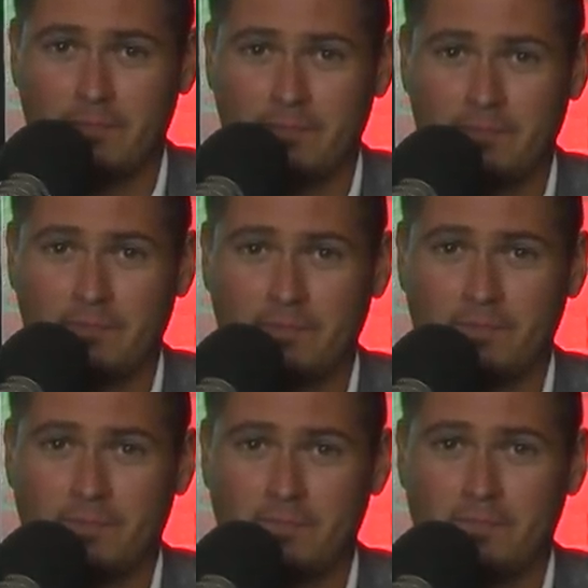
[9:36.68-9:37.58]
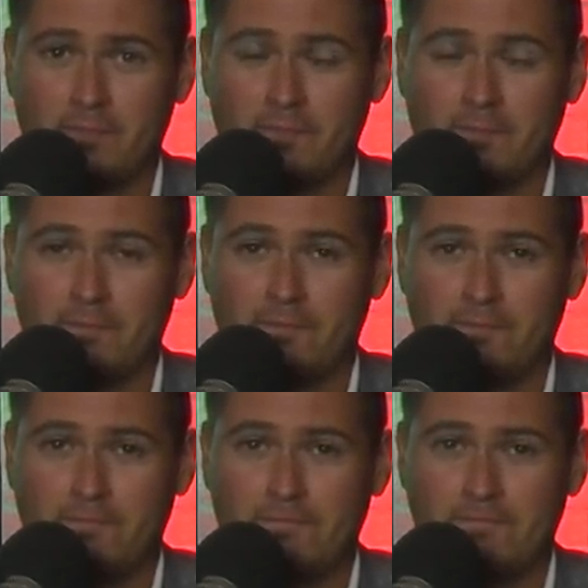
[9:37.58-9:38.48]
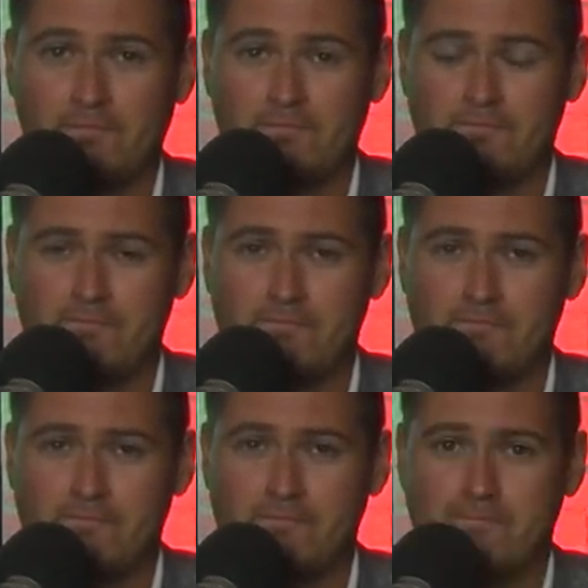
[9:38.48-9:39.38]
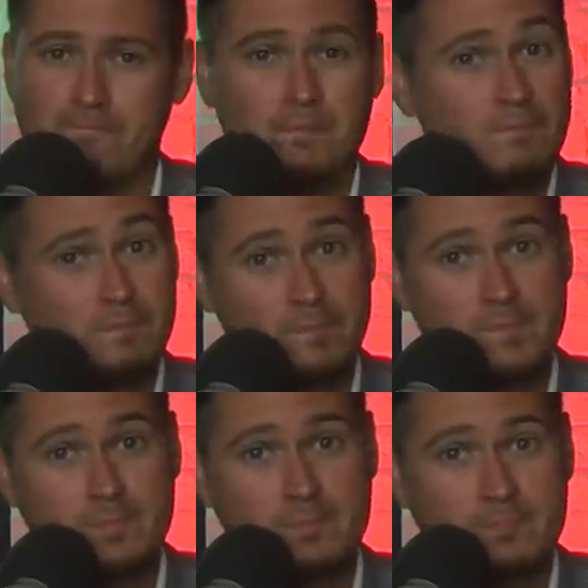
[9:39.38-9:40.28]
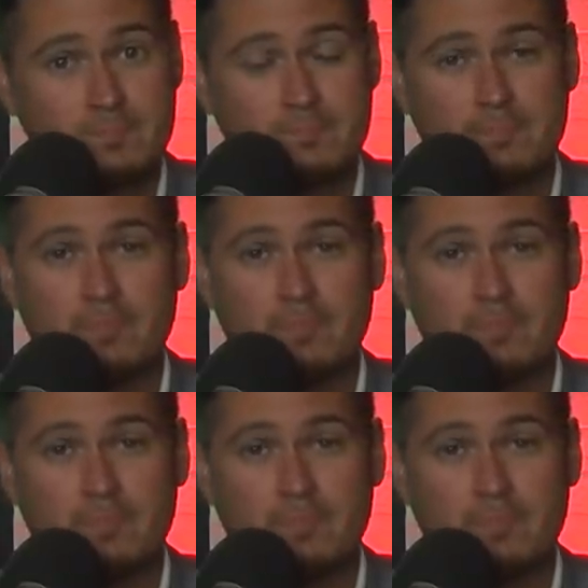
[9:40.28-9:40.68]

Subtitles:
No one is speaking in this clip.